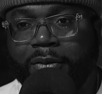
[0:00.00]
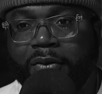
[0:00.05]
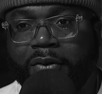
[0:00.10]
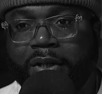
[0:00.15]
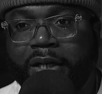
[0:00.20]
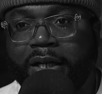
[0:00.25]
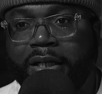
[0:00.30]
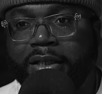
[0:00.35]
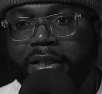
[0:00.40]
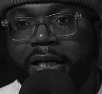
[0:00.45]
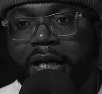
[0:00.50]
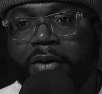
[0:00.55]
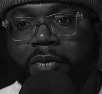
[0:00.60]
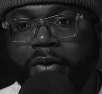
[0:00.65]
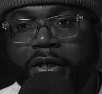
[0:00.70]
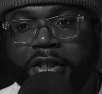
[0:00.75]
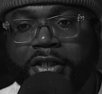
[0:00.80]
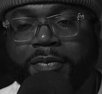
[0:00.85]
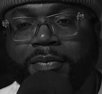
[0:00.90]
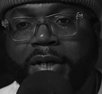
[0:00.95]
Okay, did I
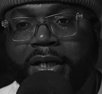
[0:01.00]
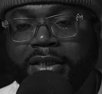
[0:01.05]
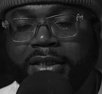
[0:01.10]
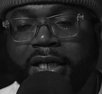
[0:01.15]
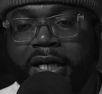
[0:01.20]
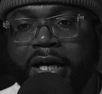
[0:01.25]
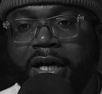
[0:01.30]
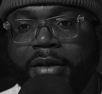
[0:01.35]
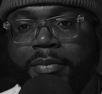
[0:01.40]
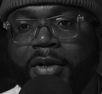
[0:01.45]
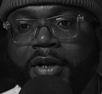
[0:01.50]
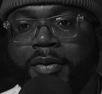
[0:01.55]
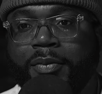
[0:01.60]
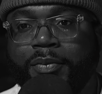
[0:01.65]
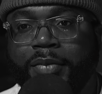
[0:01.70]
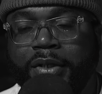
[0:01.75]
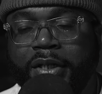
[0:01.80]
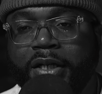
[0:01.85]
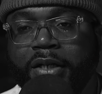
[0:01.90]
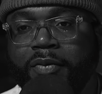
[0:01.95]
waste my time
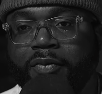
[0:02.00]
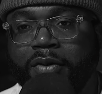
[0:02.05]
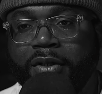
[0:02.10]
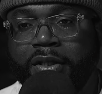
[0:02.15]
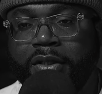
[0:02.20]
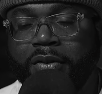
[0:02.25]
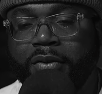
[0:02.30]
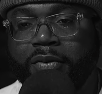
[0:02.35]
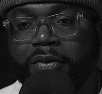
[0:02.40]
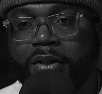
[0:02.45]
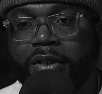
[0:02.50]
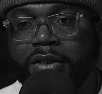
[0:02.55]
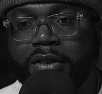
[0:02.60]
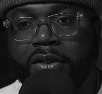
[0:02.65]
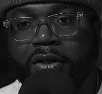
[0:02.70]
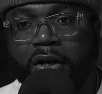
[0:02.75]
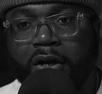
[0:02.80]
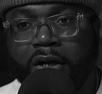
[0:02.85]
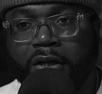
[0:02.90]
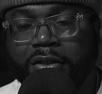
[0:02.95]
being with you? It's
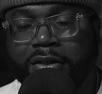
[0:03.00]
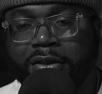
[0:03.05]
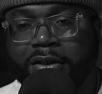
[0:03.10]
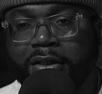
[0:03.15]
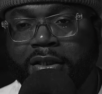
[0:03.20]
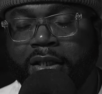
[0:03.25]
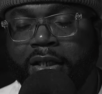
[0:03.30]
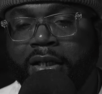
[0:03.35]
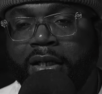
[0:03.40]
lost,